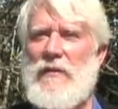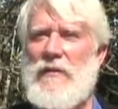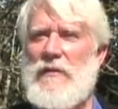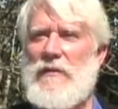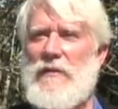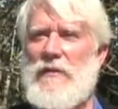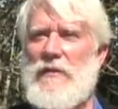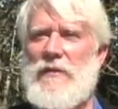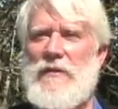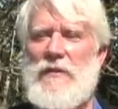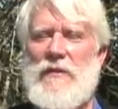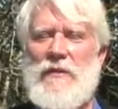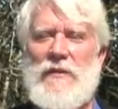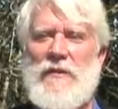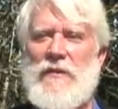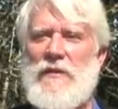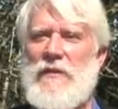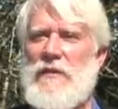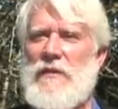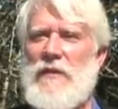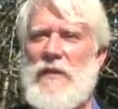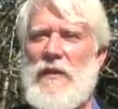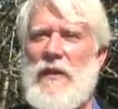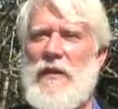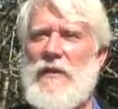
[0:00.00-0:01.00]
This
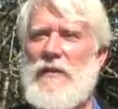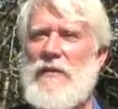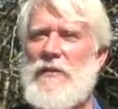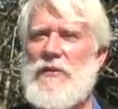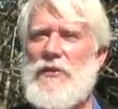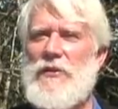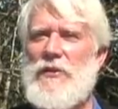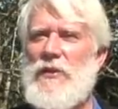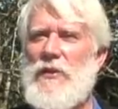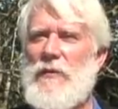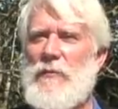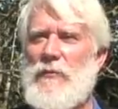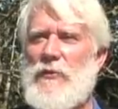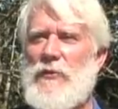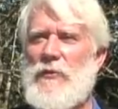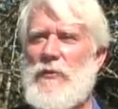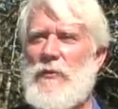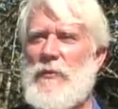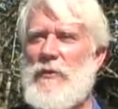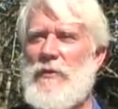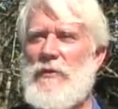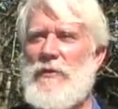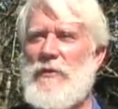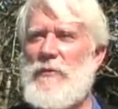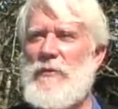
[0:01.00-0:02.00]
is like The Sims or
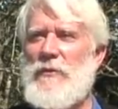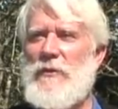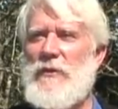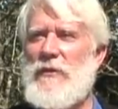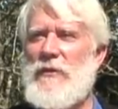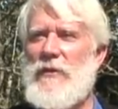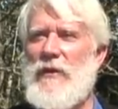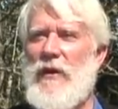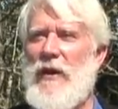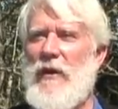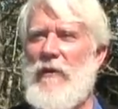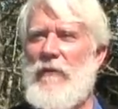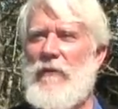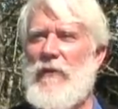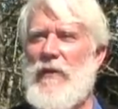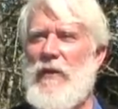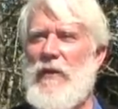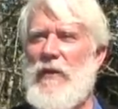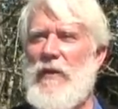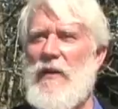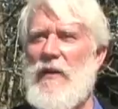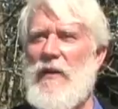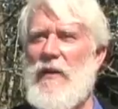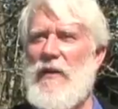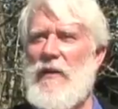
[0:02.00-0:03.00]
World of Warcraft.
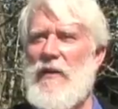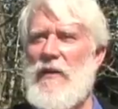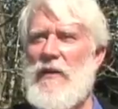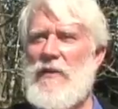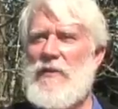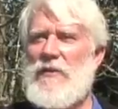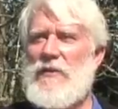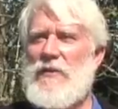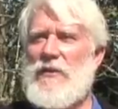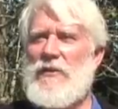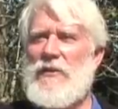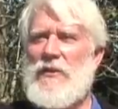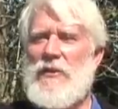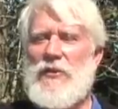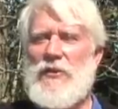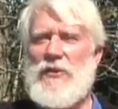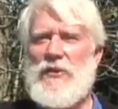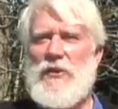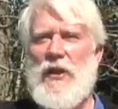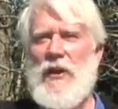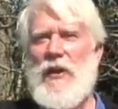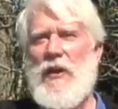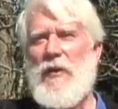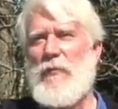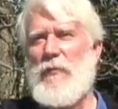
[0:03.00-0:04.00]
It's just a
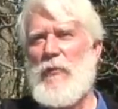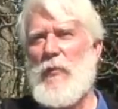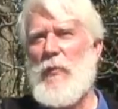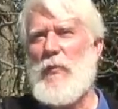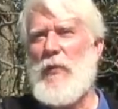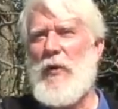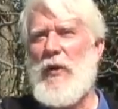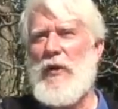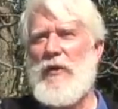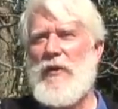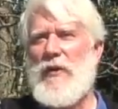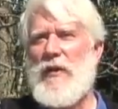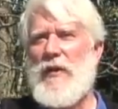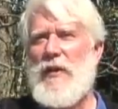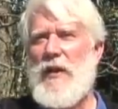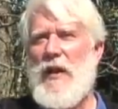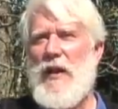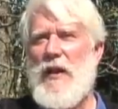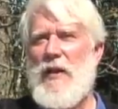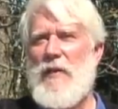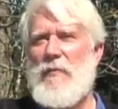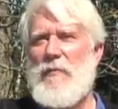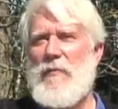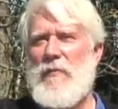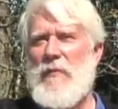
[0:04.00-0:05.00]
setup. We're part of the
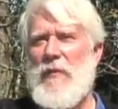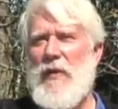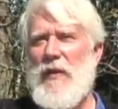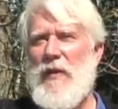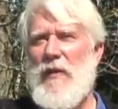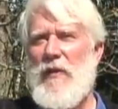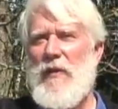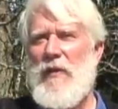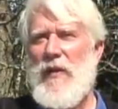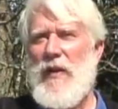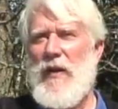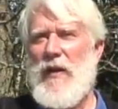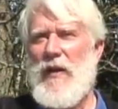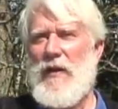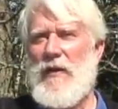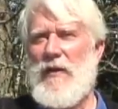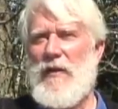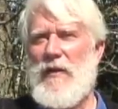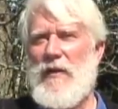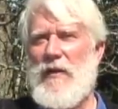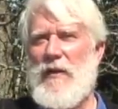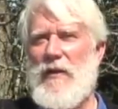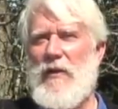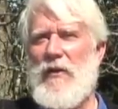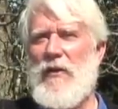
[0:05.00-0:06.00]
game,
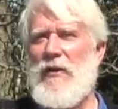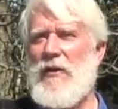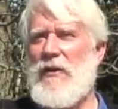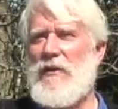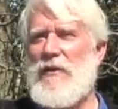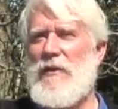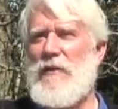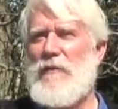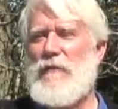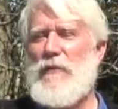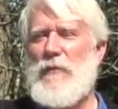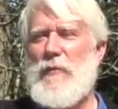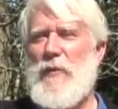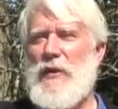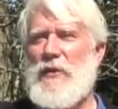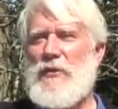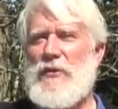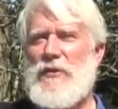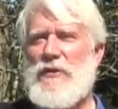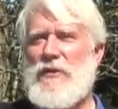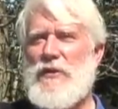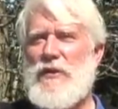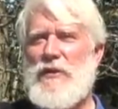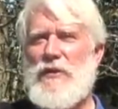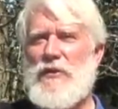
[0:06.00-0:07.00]
and all the
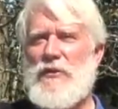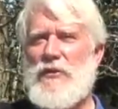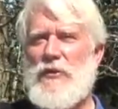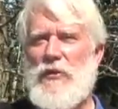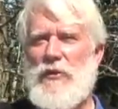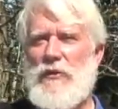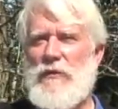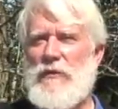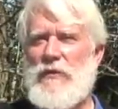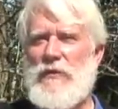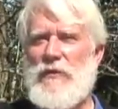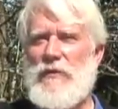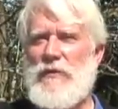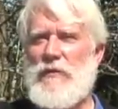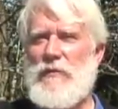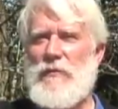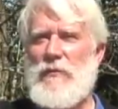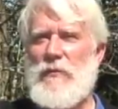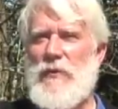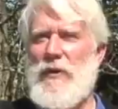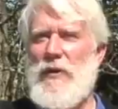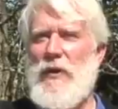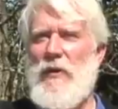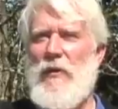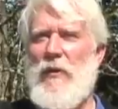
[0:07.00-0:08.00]
information's in the server.
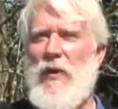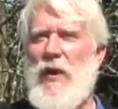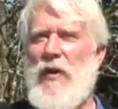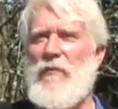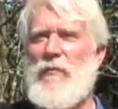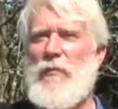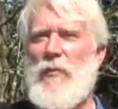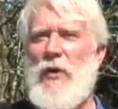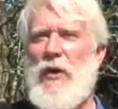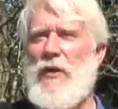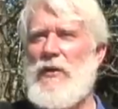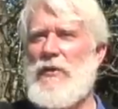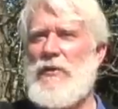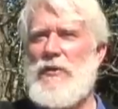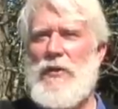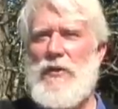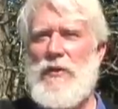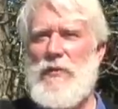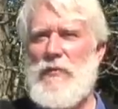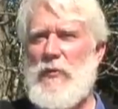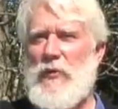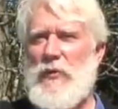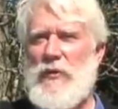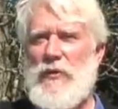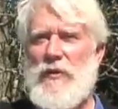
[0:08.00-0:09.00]
We don't have brains any
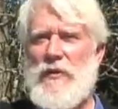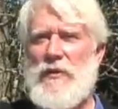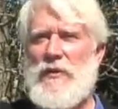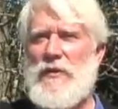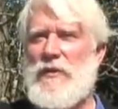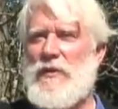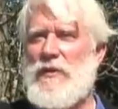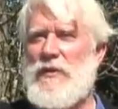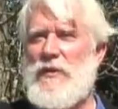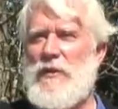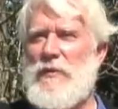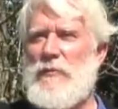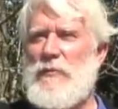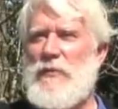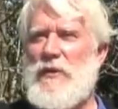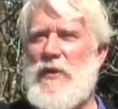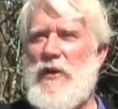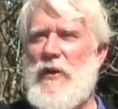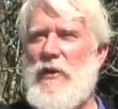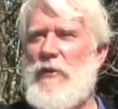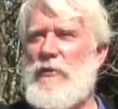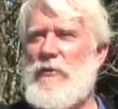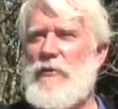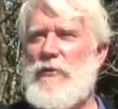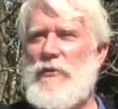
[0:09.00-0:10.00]
more than Sims
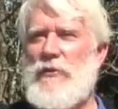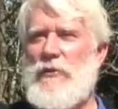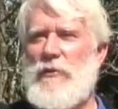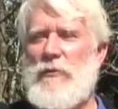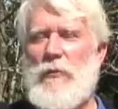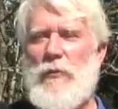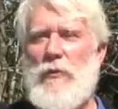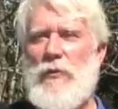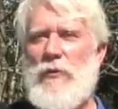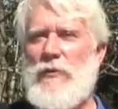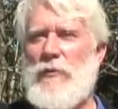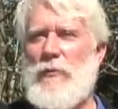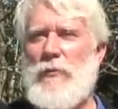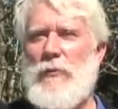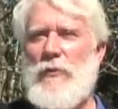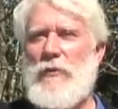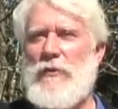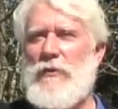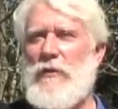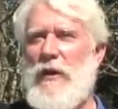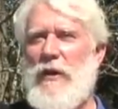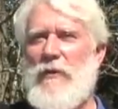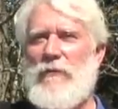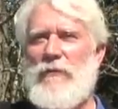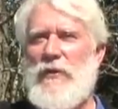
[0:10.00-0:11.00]
characters or World of
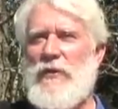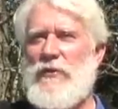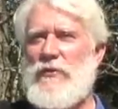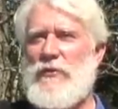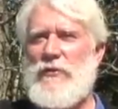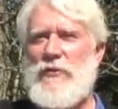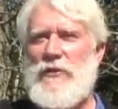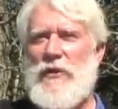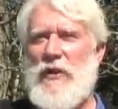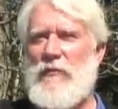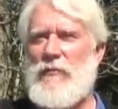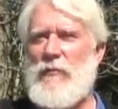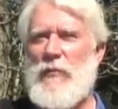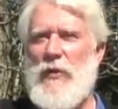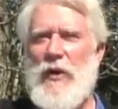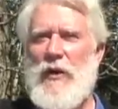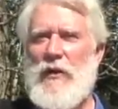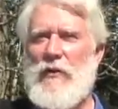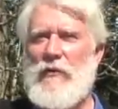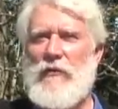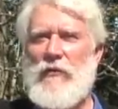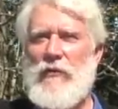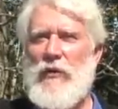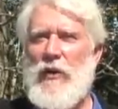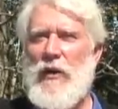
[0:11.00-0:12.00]
Warcraft lizards have
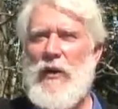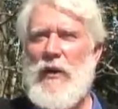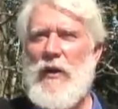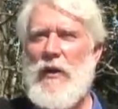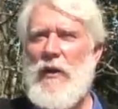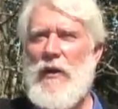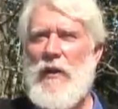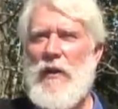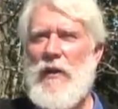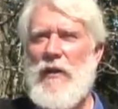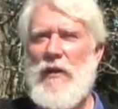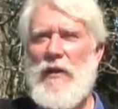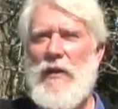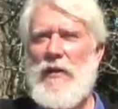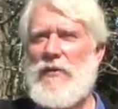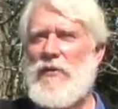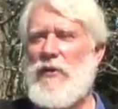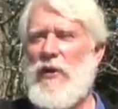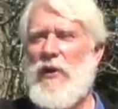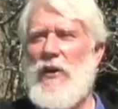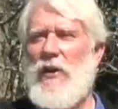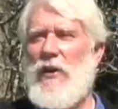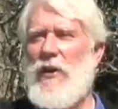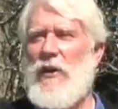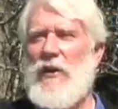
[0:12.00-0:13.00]
brains. It's
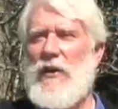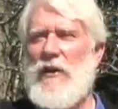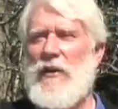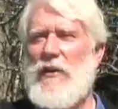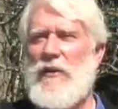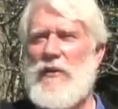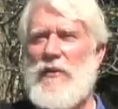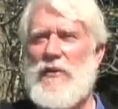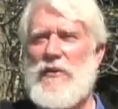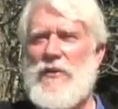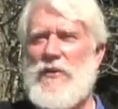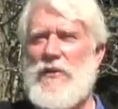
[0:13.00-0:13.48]
all in the